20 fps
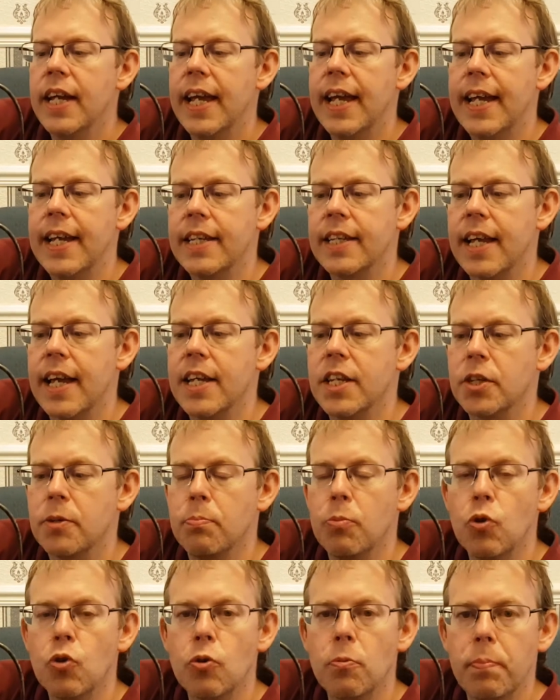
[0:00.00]
is a
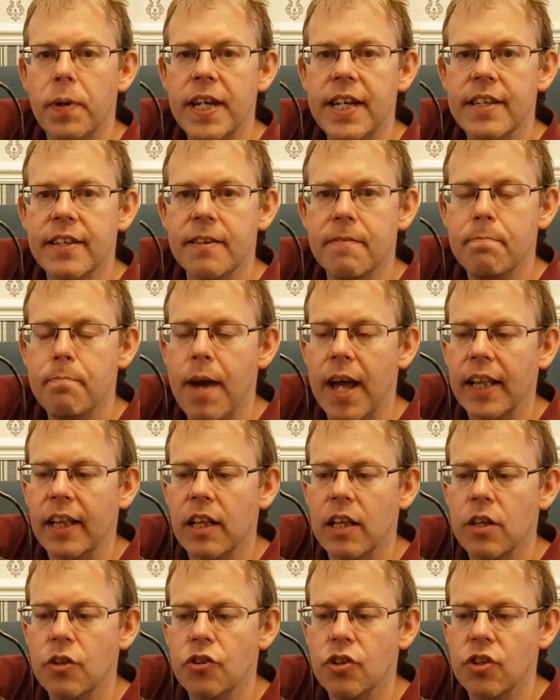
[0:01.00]
small piece of
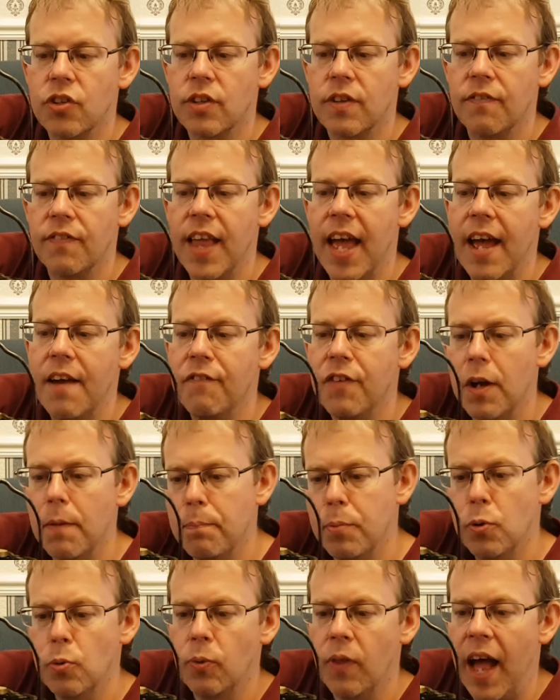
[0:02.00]
metal just of there. If I
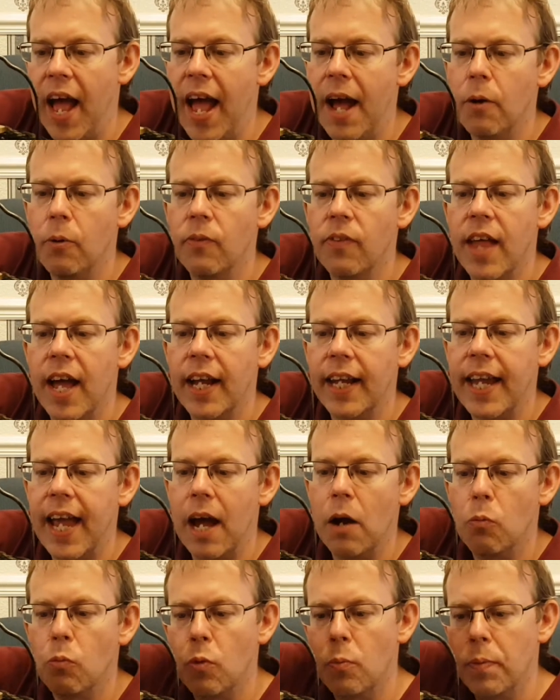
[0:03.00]
pull that out, that
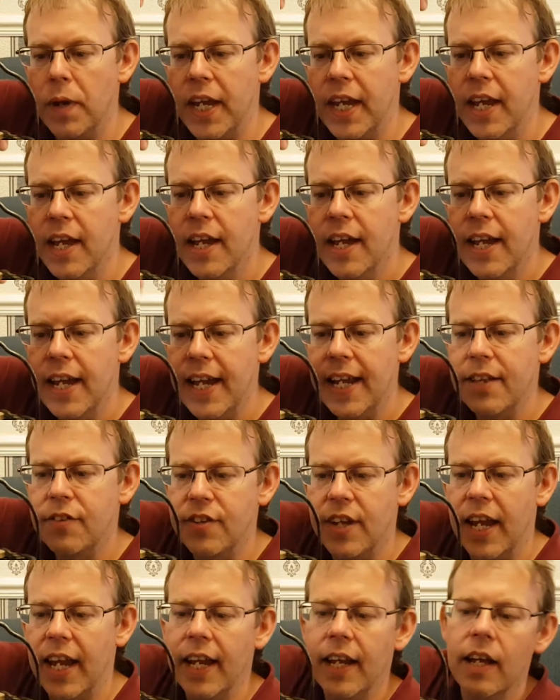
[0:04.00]
cap will be
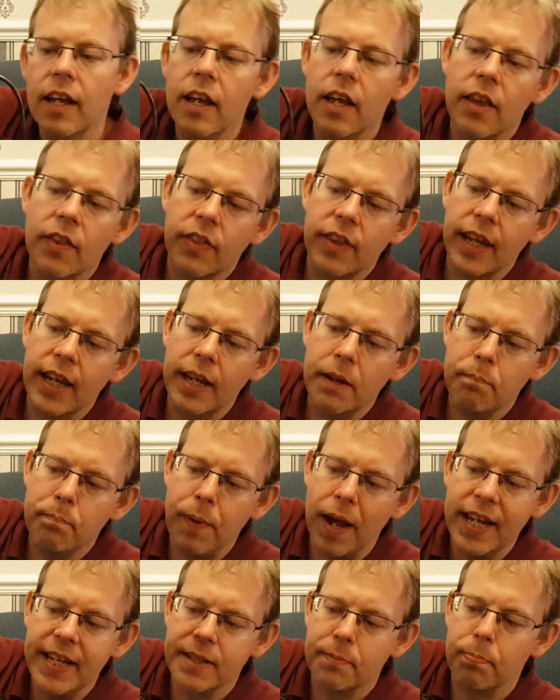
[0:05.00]
hitting the
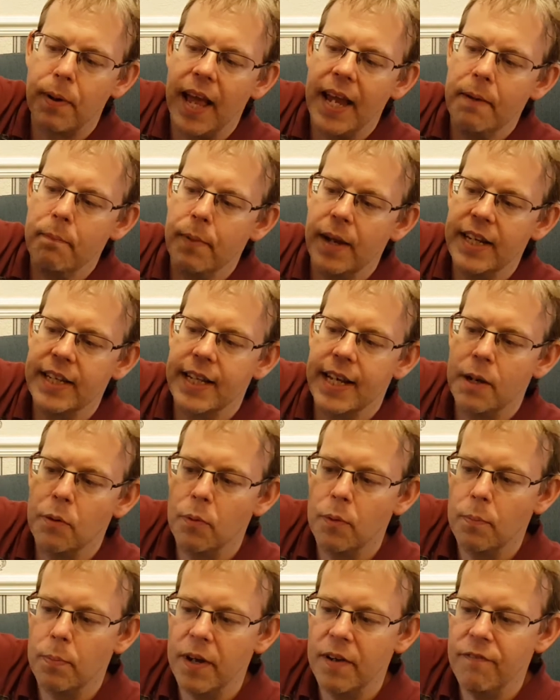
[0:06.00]
base plate. Basically, it will
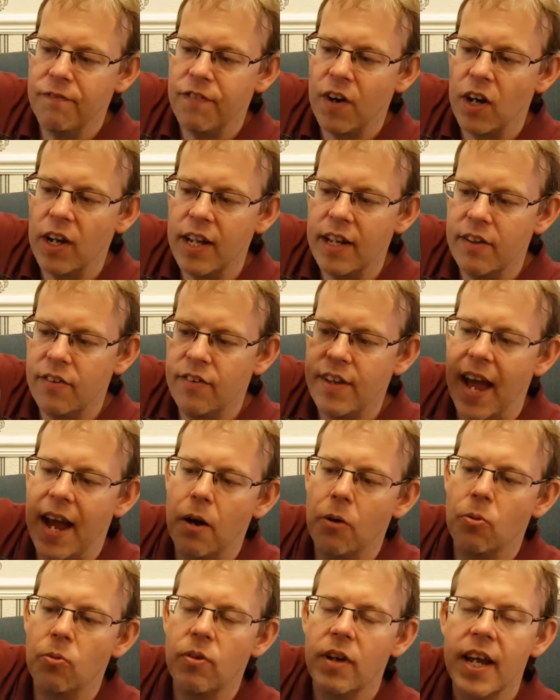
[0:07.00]
be fired
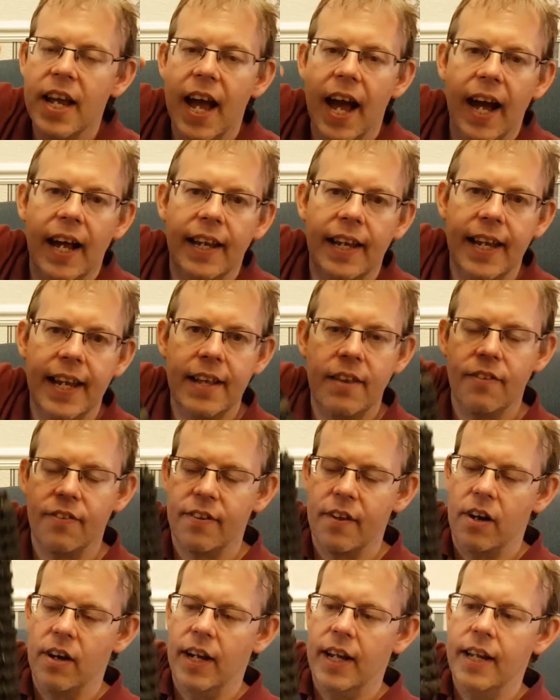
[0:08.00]
down and
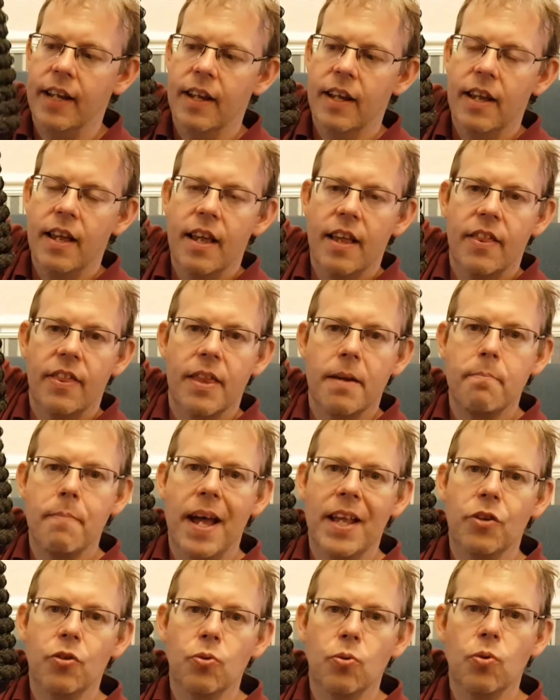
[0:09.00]
inside the
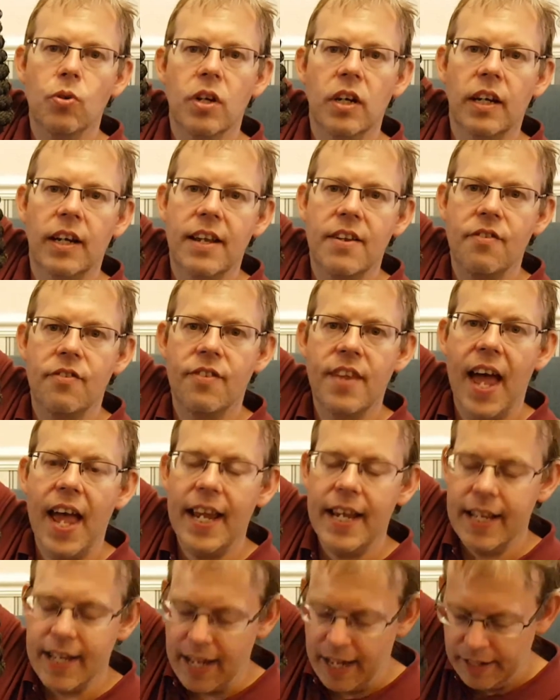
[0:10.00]
metal
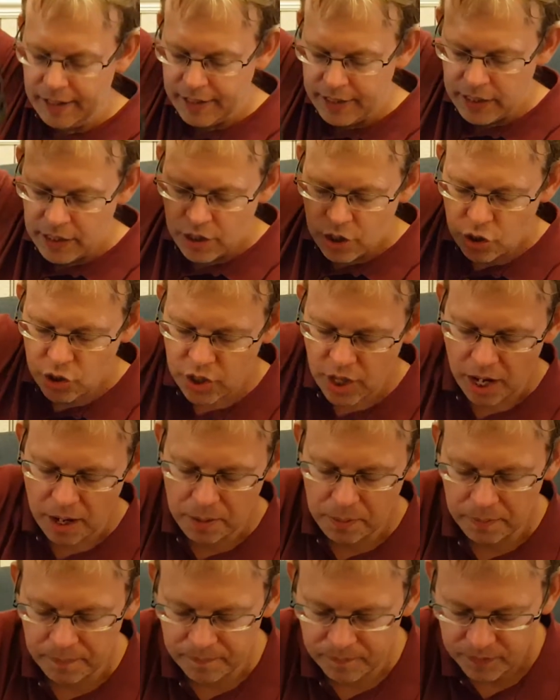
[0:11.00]
container. So